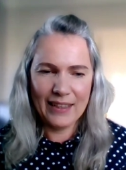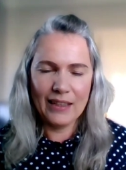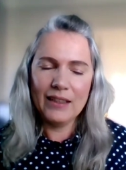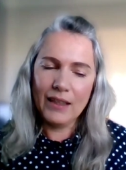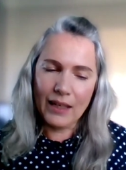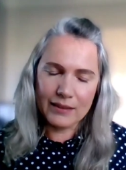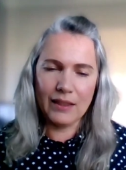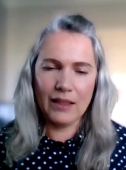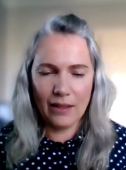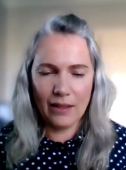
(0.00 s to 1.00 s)
Yes, they
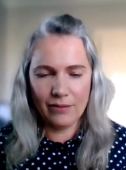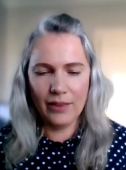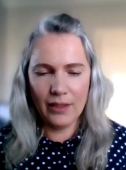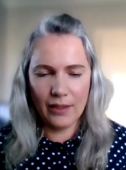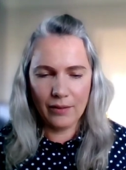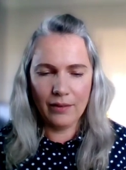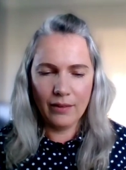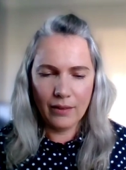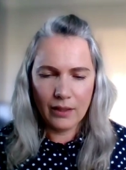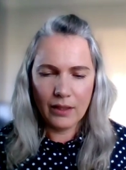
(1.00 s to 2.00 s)
have. Yeah.
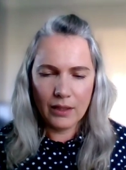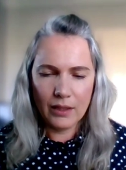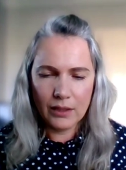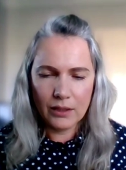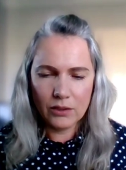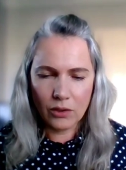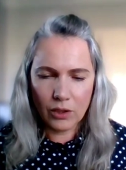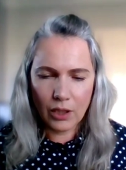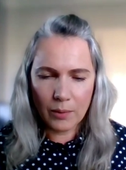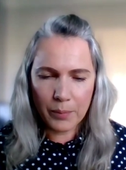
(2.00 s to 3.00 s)
So, so
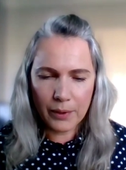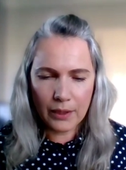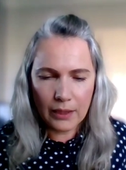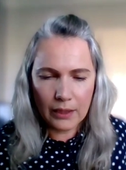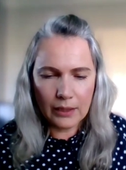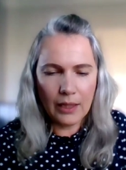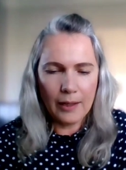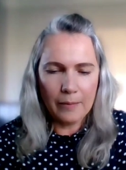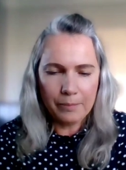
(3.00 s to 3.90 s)
they've been. Um,